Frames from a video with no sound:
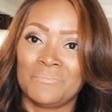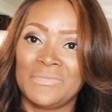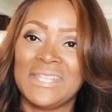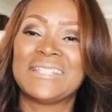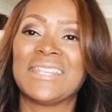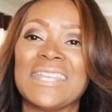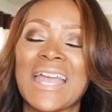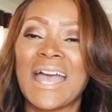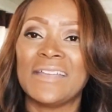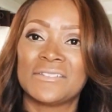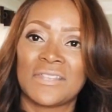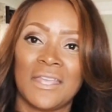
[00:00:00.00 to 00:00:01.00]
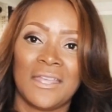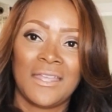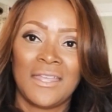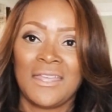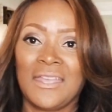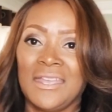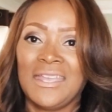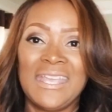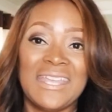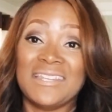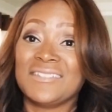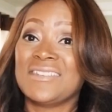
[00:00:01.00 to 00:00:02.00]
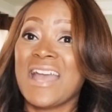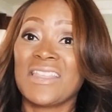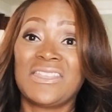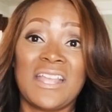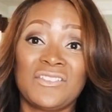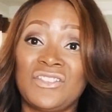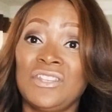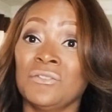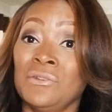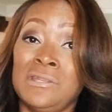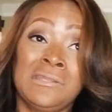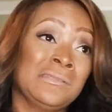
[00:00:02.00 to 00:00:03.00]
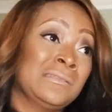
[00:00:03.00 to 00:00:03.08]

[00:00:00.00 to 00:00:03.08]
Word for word: Listen, guys, it is not that serious.